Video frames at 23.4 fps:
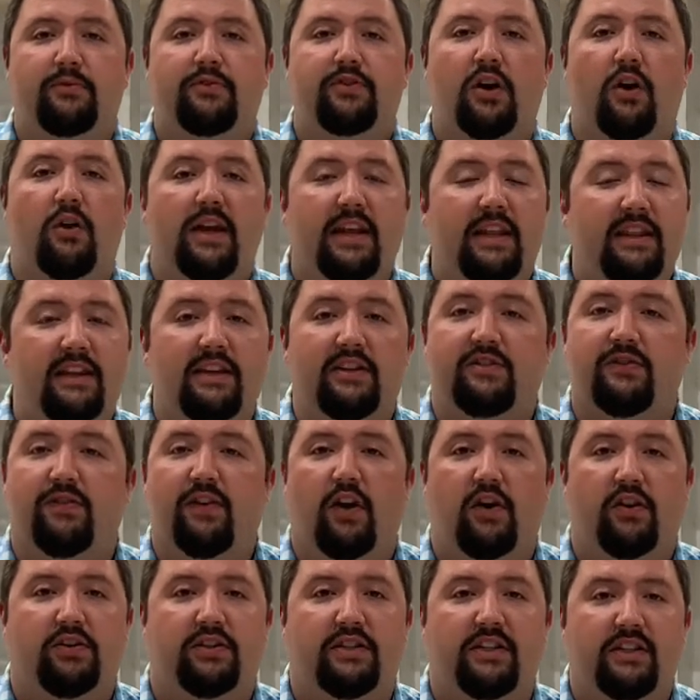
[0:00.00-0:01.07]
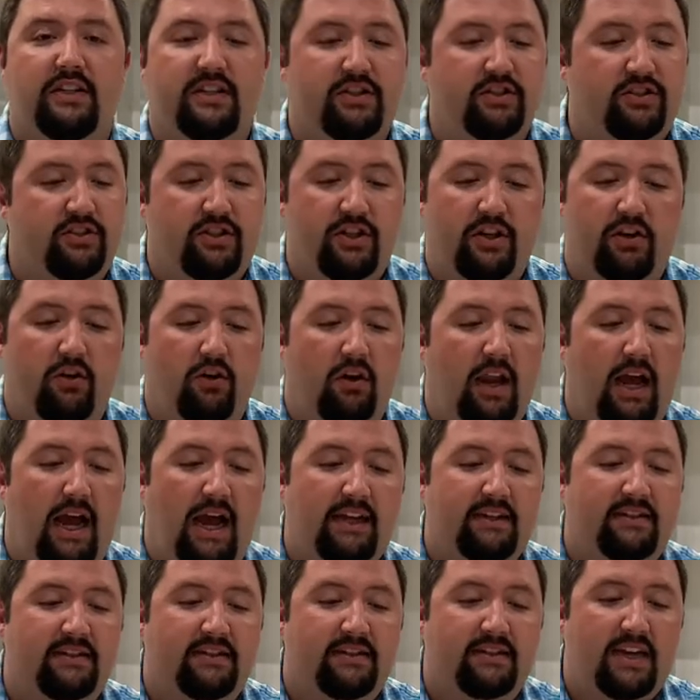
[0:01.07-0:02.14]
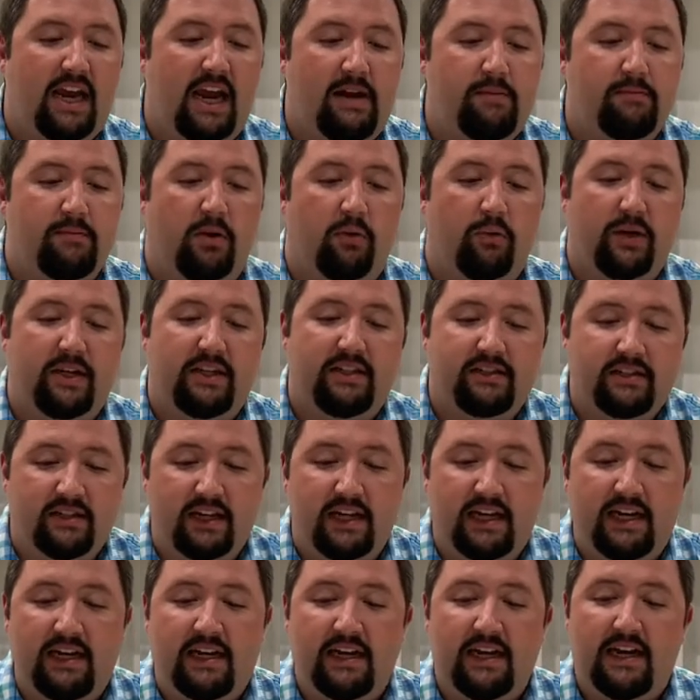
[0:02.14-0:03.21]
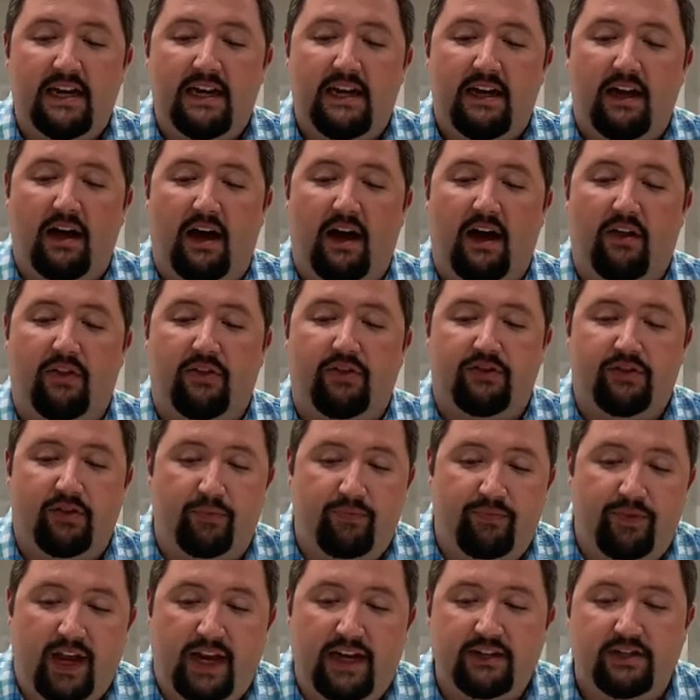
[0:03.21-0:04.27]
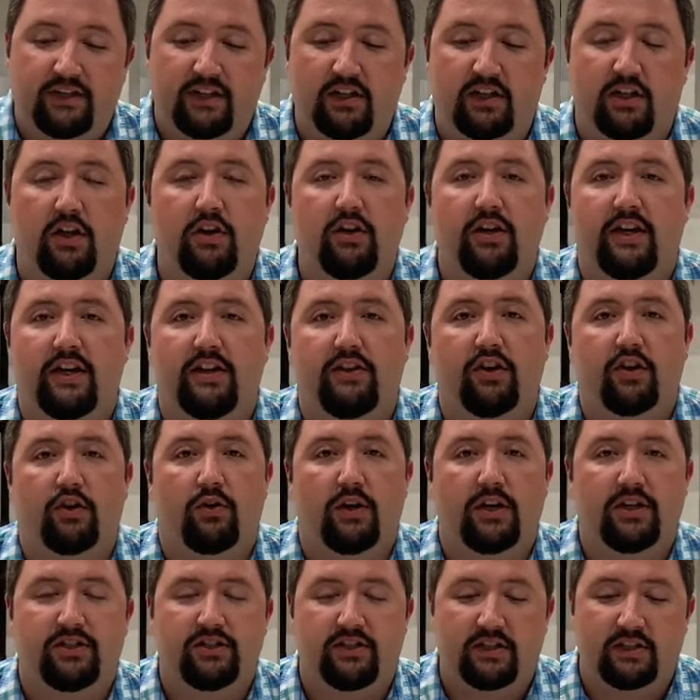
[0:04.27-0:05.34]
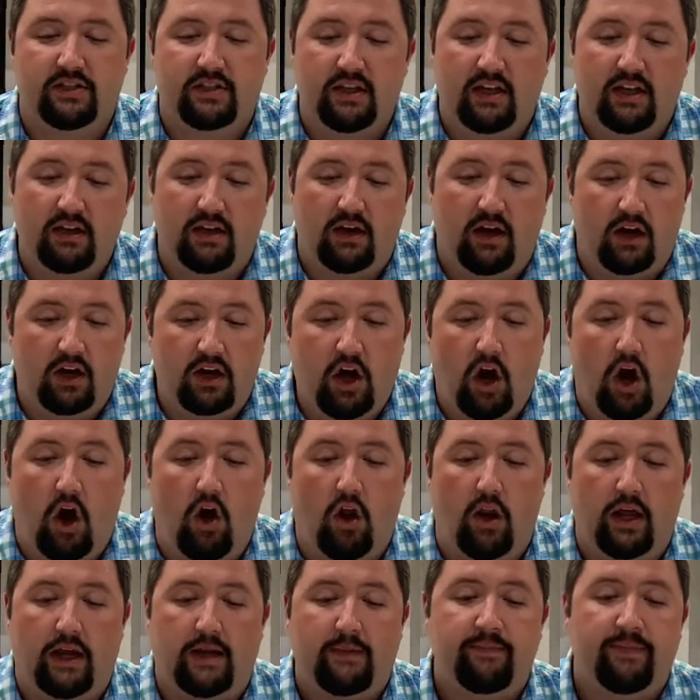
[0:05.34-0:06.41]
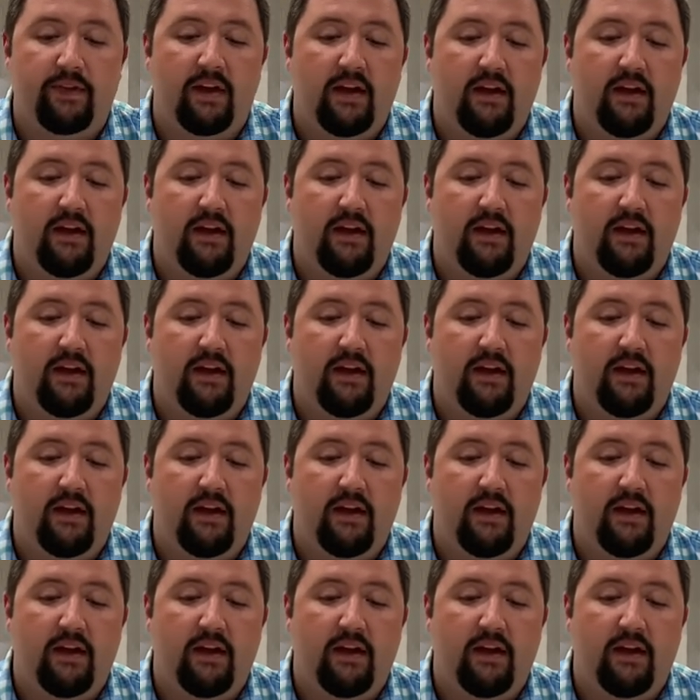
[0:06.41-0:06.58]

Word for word: So, in this verse, in this generalized statement, we see uh, some things included in the Christian's uh, calling.